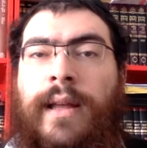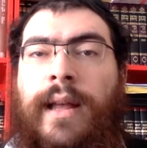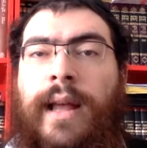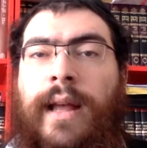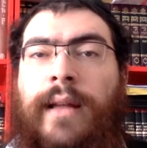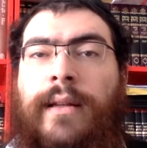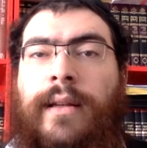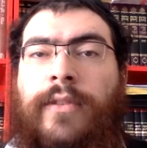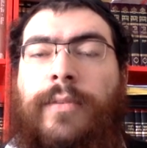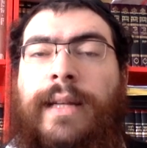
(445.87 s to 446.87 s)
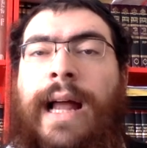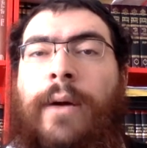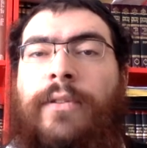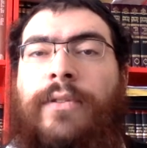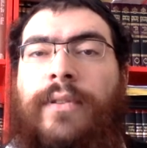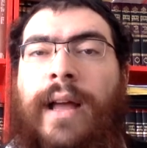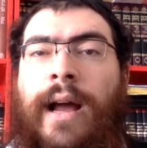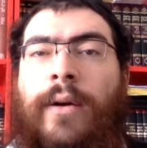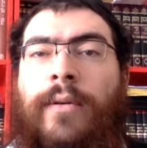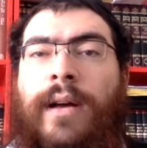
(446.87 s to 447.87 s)
and explain how
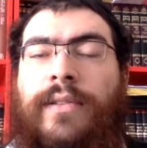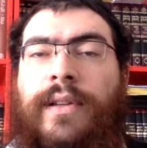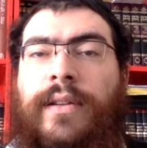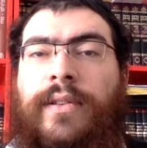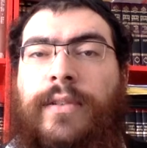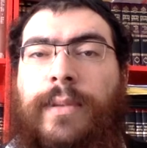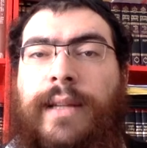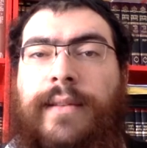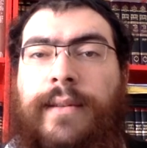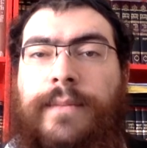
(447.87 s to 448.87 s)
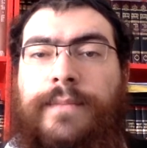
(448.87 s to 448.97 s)
Chassidus explains it.